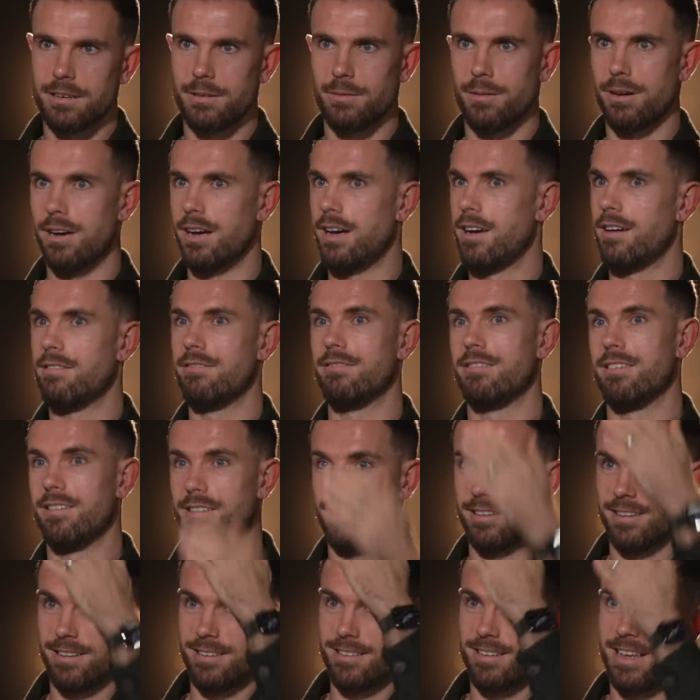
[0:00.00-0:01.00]
Well,
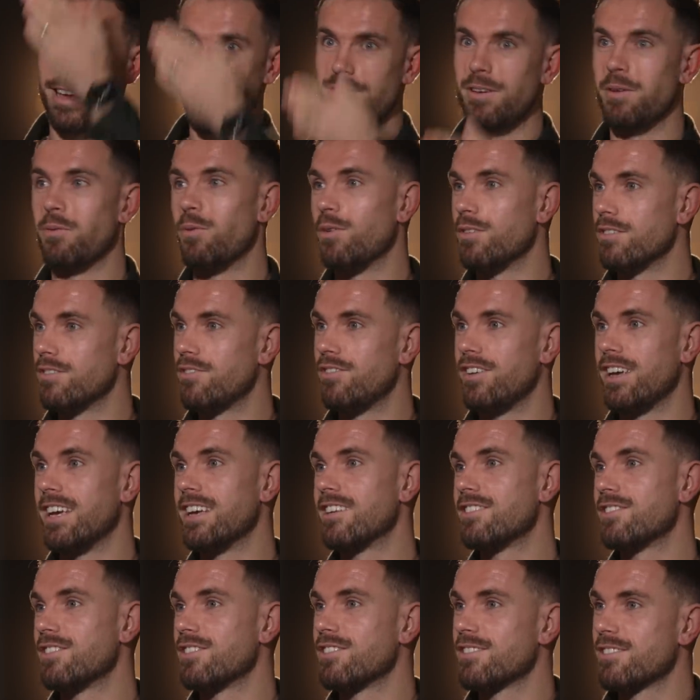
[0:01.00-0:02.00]
everyone's
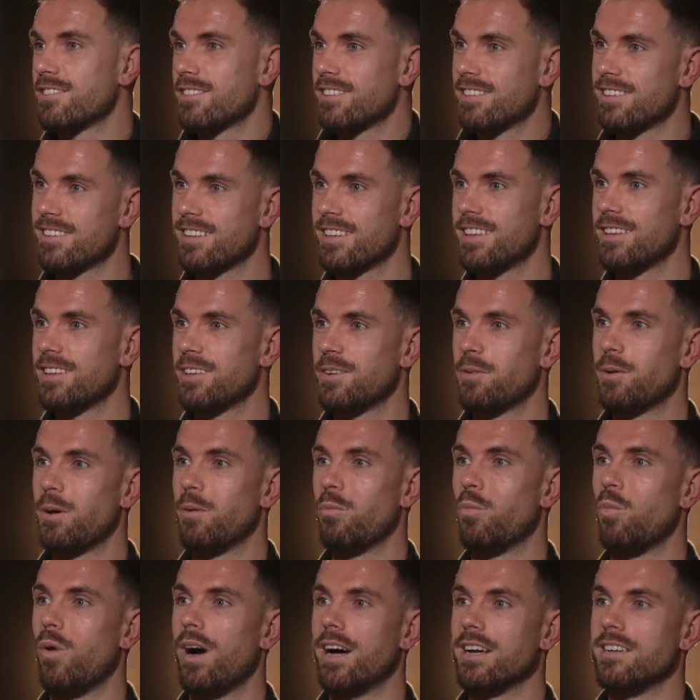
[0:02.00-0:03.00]
face just
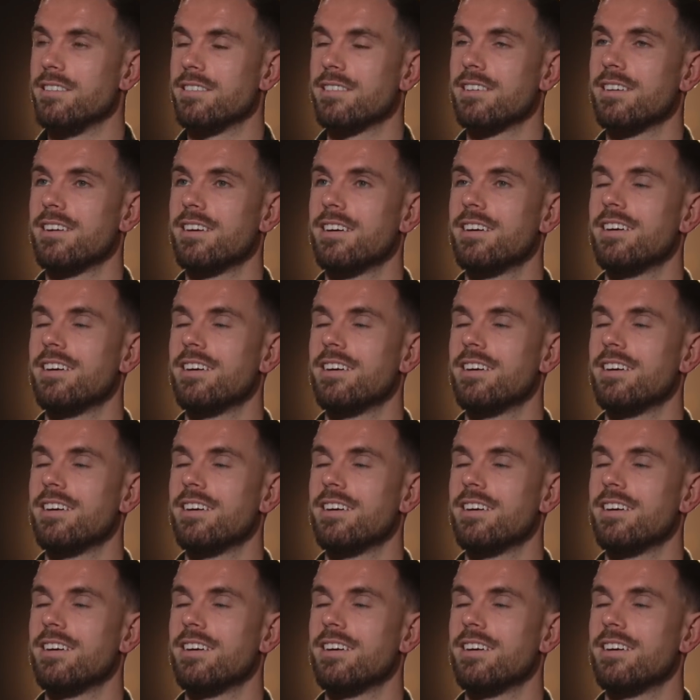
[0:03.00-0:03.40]
went white.